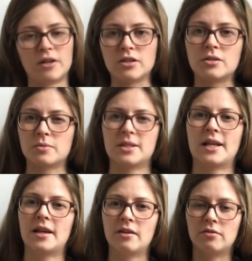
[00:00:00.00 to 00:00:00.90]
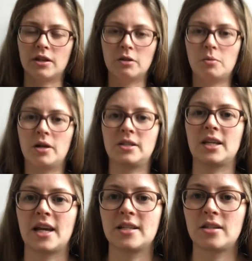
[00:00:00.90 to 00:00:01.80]
I just was like, really want to
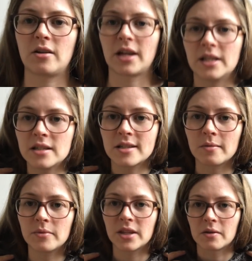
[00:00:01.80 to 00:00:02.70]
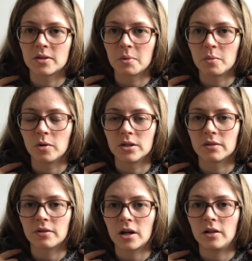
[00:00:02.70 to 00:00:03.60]
get stuck into something that was a bit more
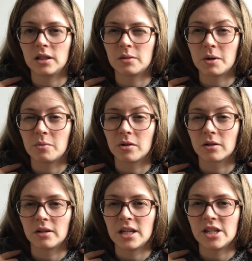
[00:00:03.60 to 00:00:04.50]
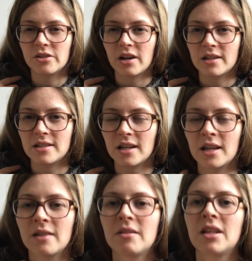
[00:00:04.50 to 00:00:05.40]
difficult and a bit more interesting.